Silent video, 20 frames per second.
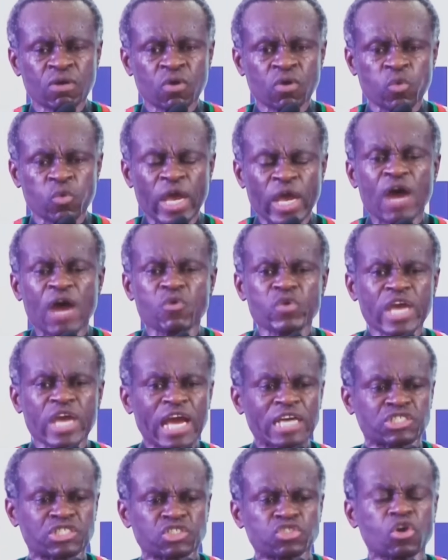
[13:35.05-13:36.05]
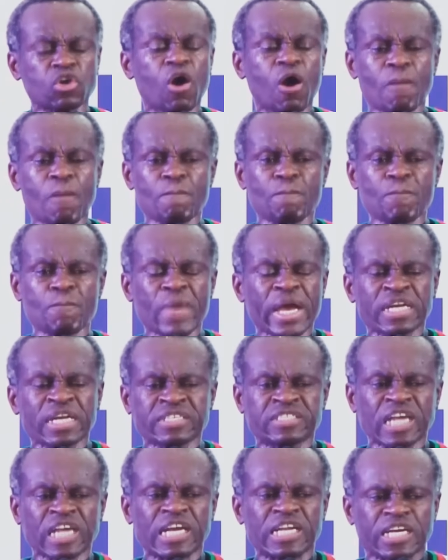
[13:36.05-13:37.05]
where we are so
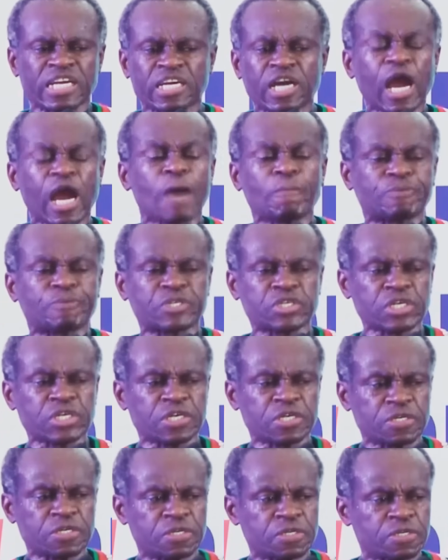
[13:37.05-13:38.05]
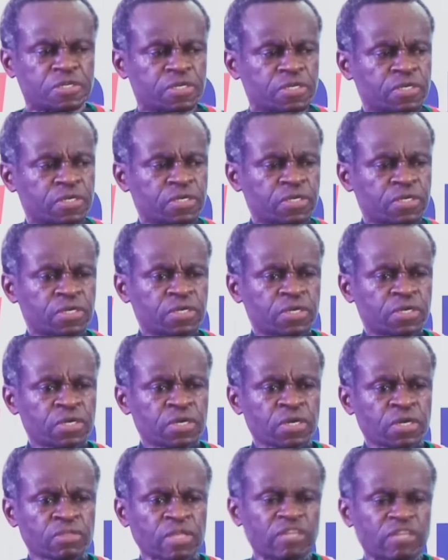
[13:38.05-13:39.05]
mentally captured
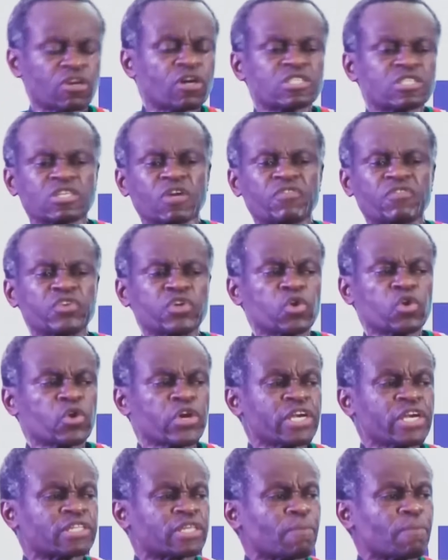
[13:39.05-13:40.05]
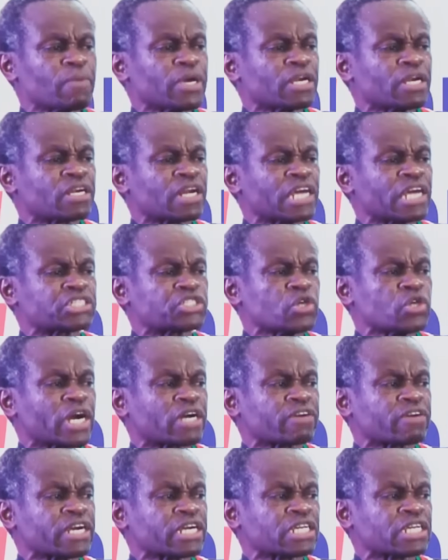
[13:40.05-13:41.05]
that those of you in the middle class, your
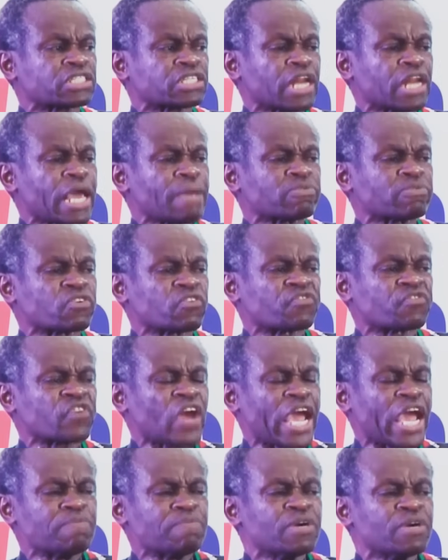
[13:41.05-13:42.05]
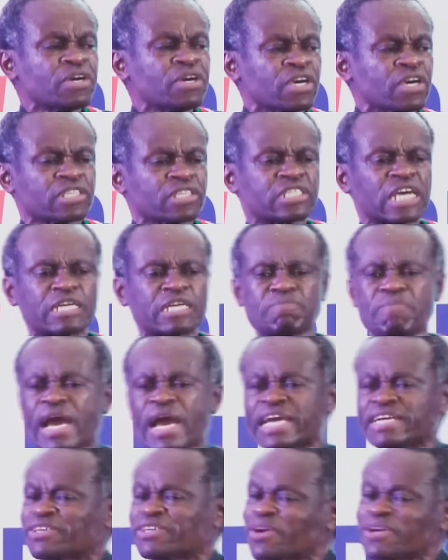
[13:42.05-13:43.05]
greatest claim to fame is that
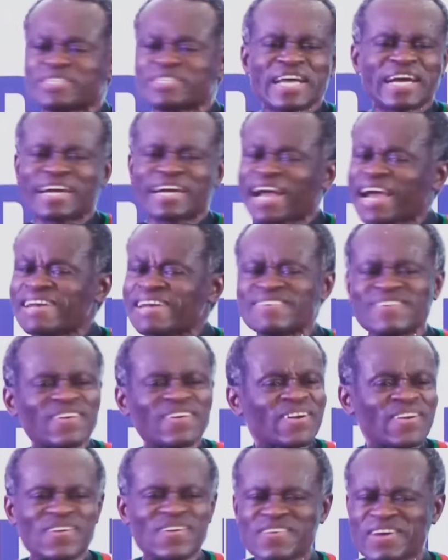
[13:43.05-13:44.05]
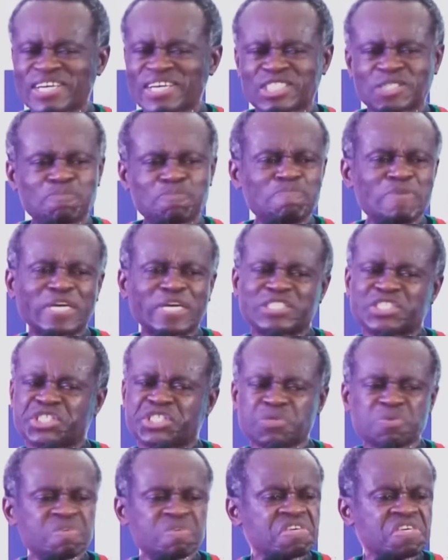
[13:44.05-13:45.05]
my daughter can no longer speak
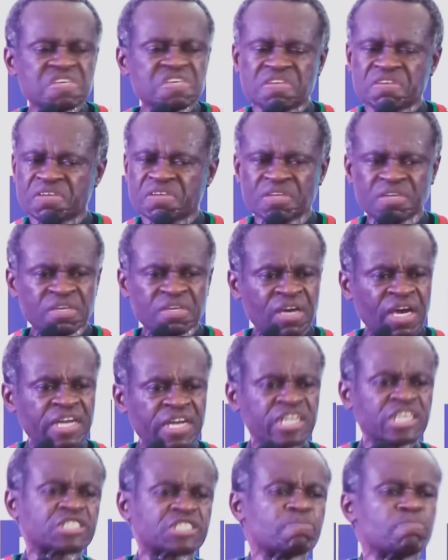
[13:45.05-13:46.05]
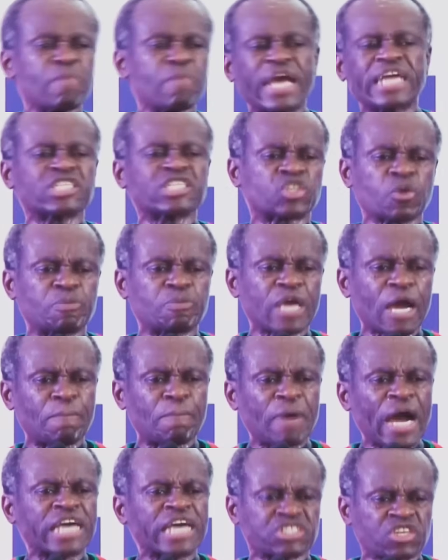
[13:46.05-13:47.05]
Chui and is meant to be a
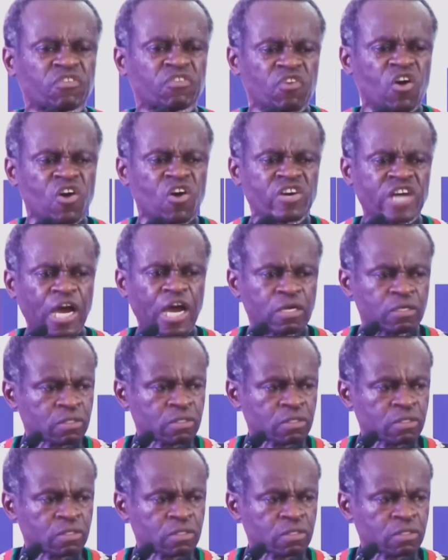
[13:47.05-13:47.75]
badge of honor.